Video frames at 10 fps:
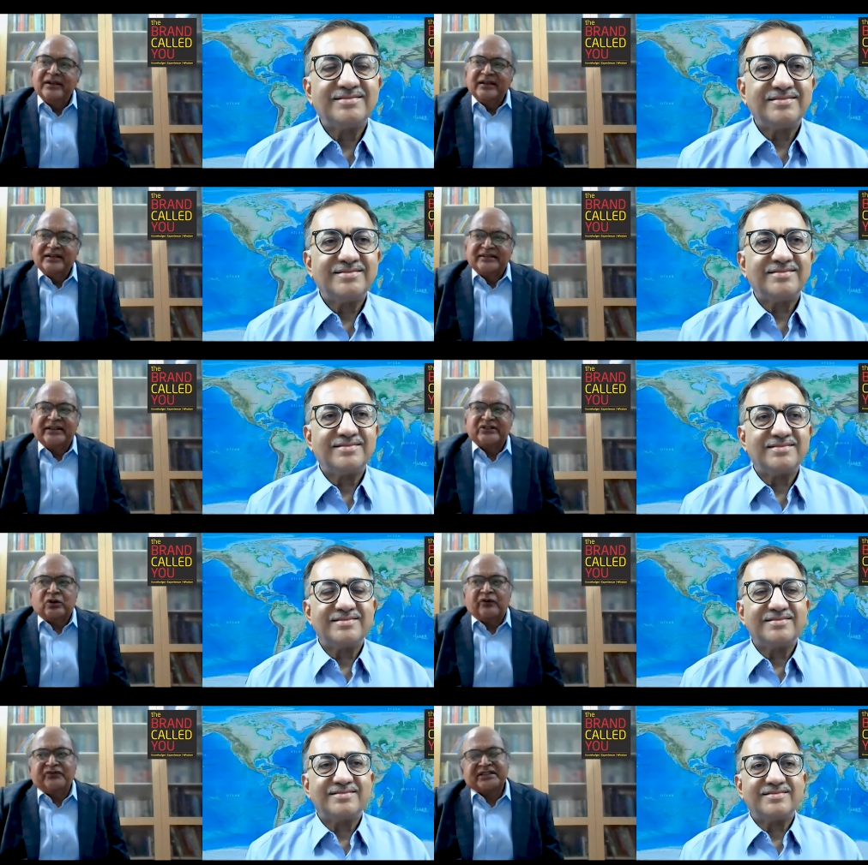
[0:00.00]
Speaker 1: six
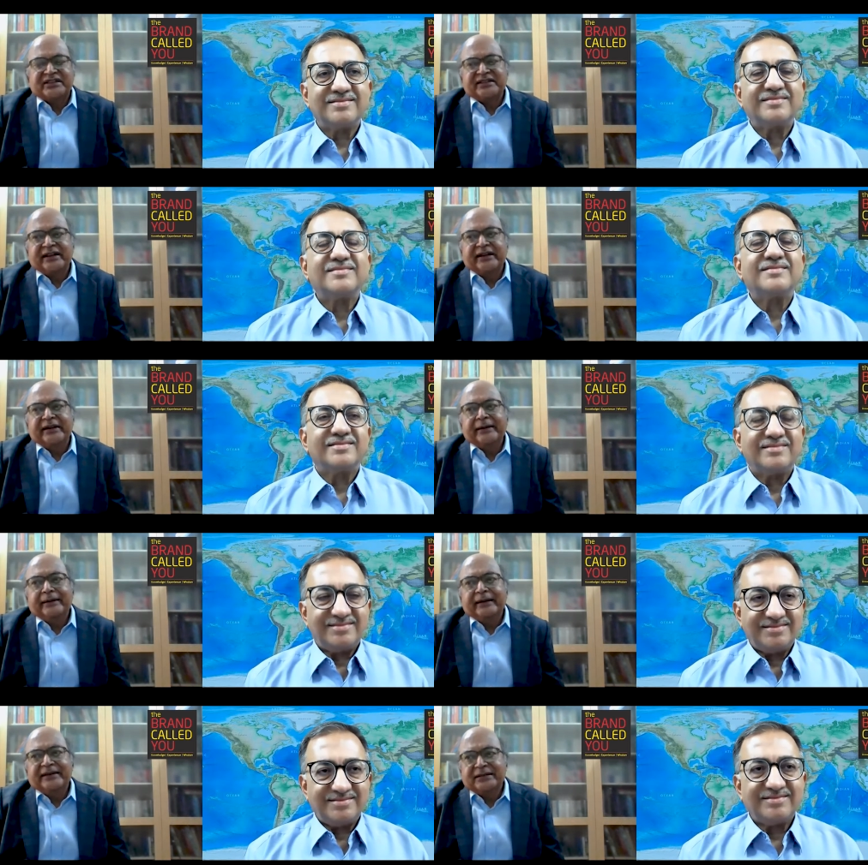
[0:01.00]
offices in India
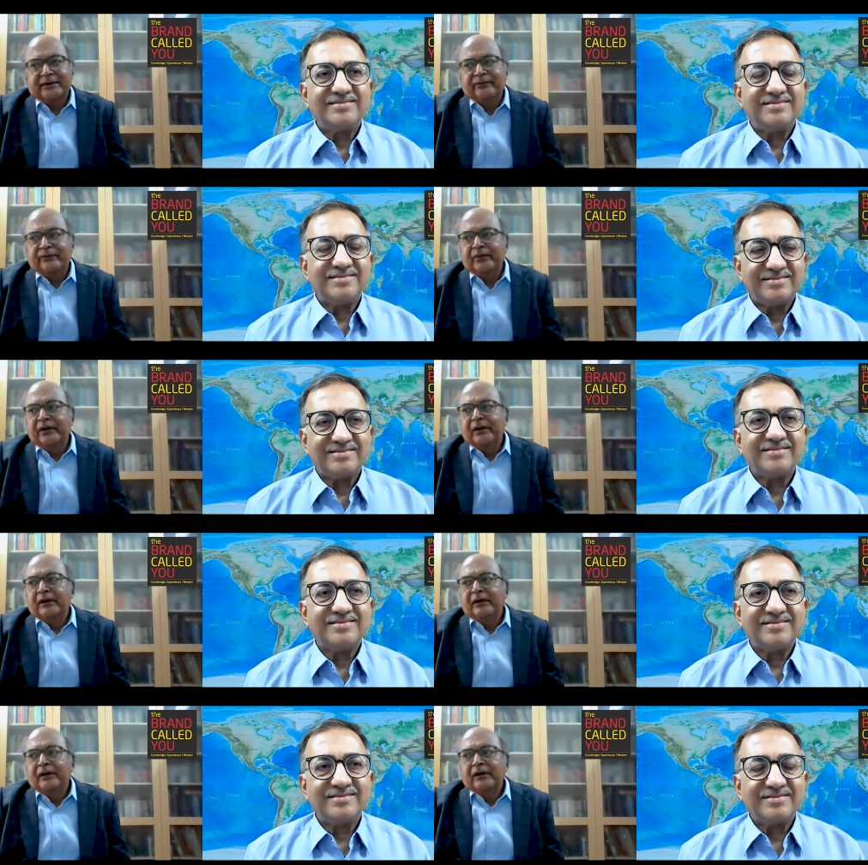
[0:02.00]
and some
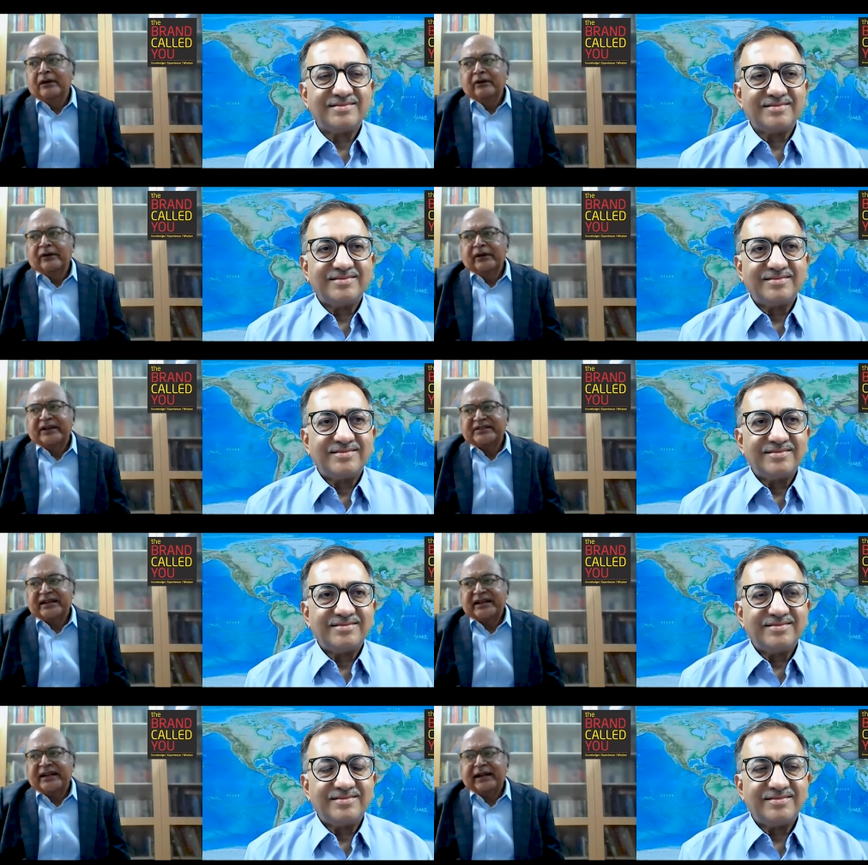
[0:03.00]

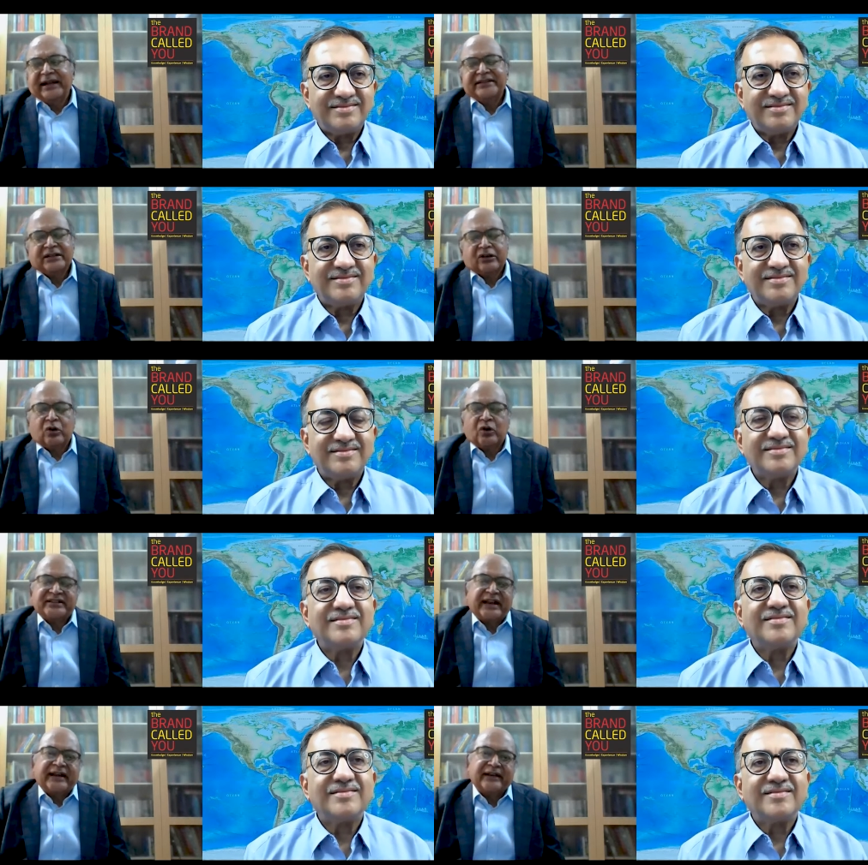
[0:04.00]
exciting clients across
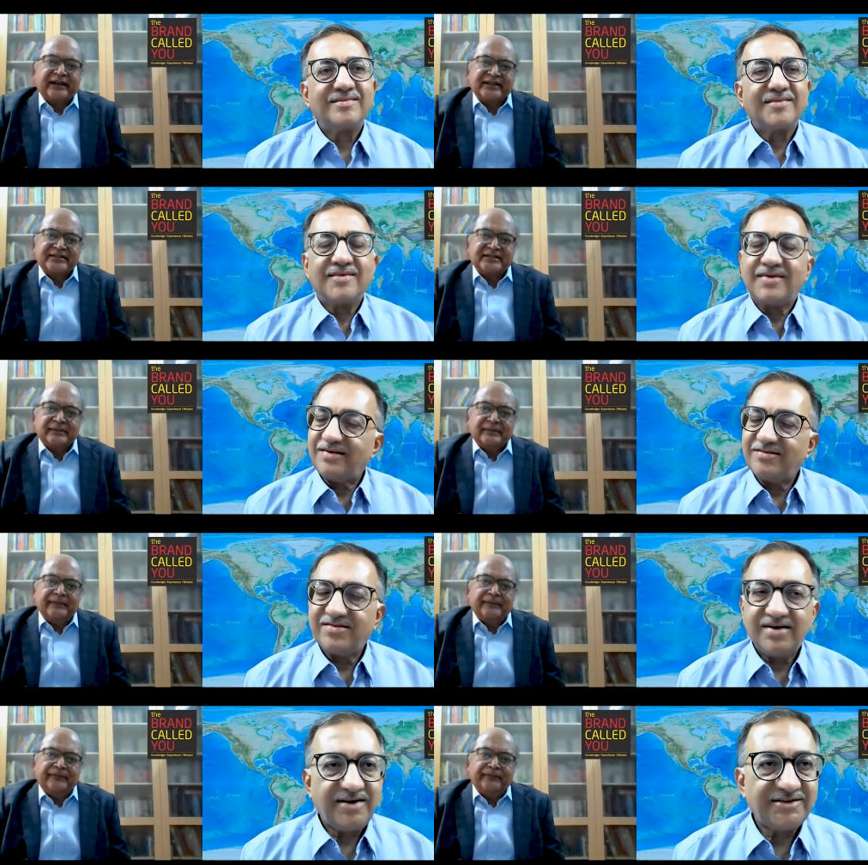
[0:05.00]
categories.
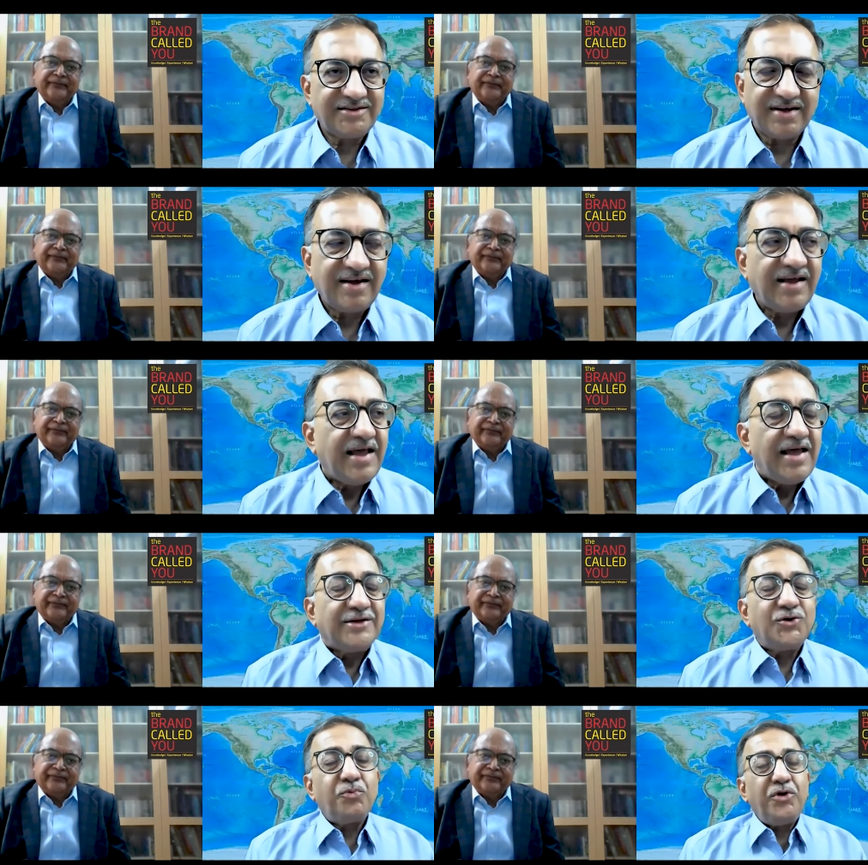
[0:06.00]
Speaker 2: Fantastic.
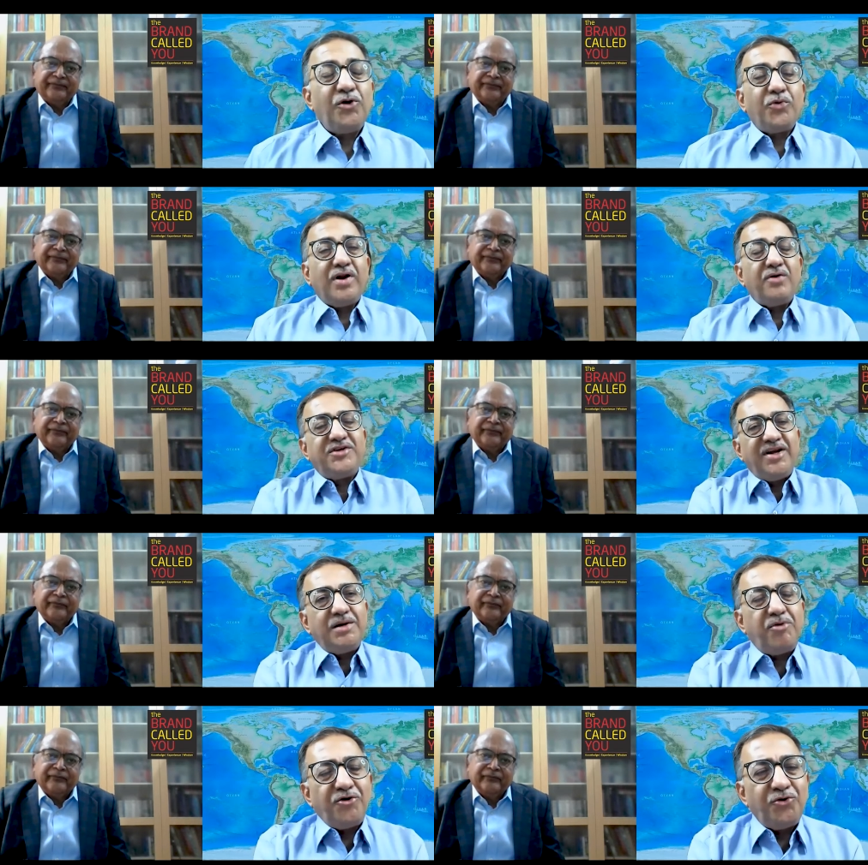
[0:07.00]
So, you know, when I was reading
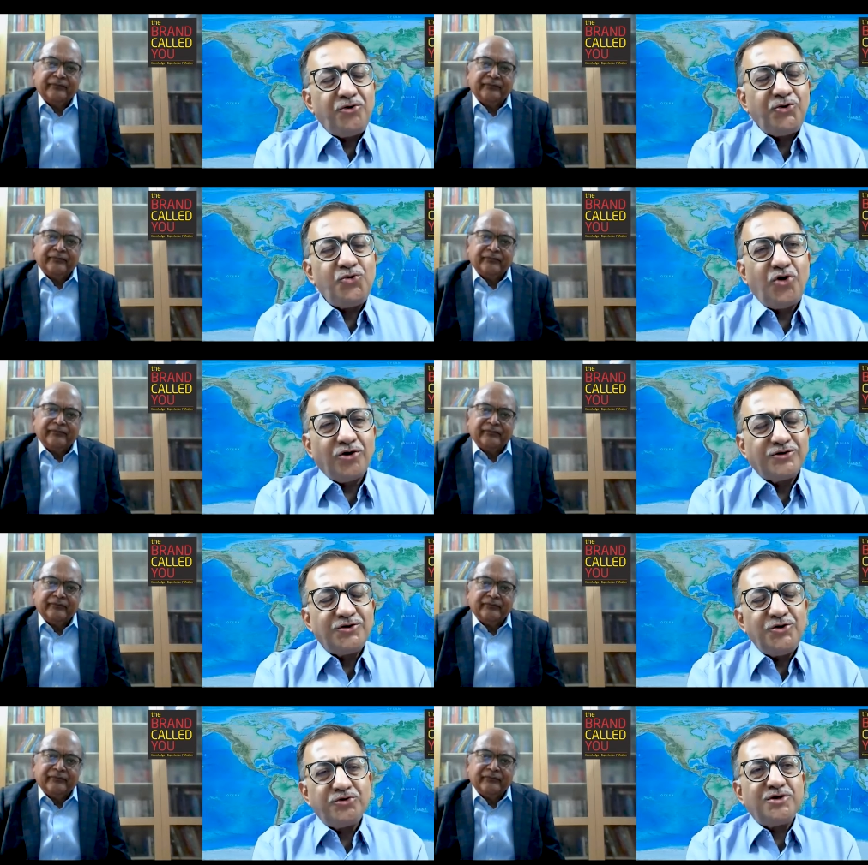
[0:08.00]
about you, you also
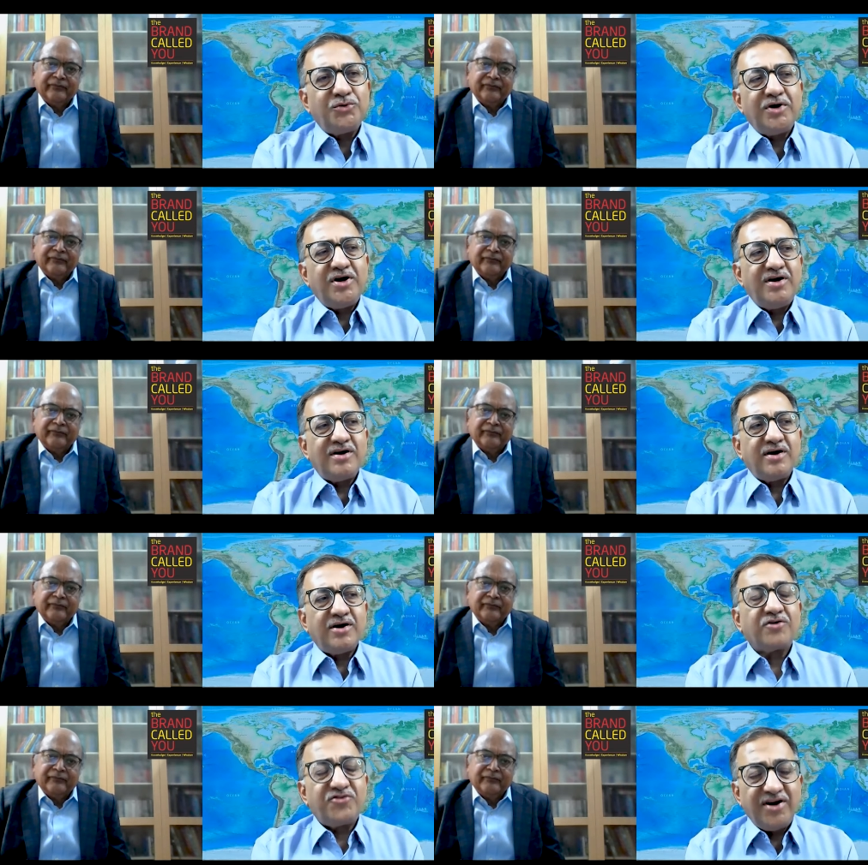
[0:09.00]
used the word
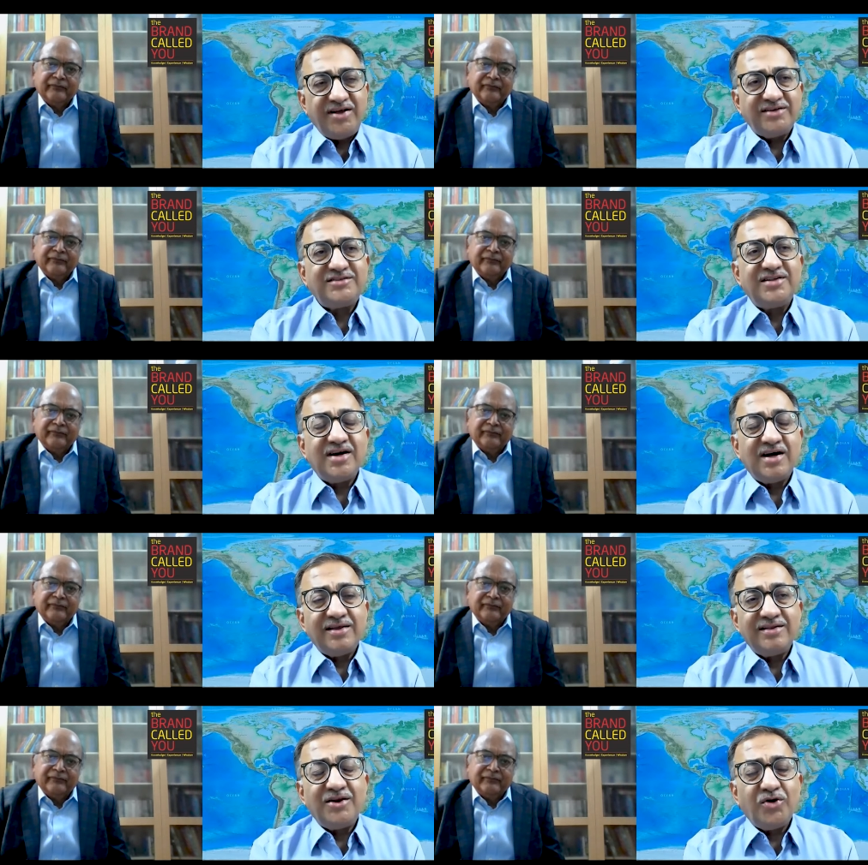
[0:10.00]
or a phrase uh,
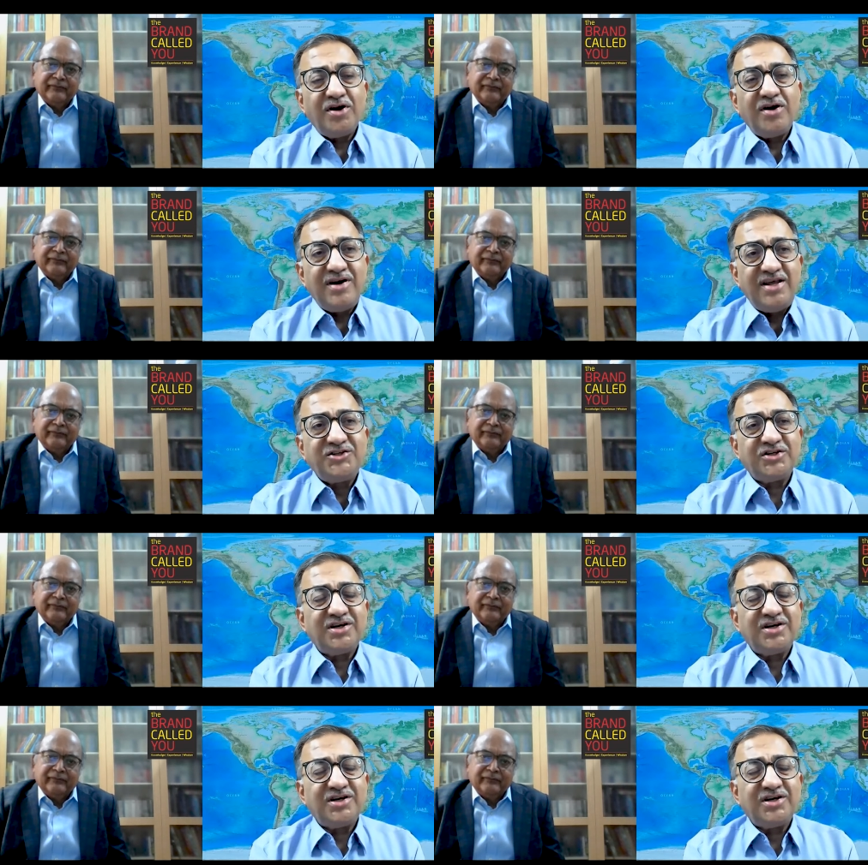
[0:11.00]
that you're a niche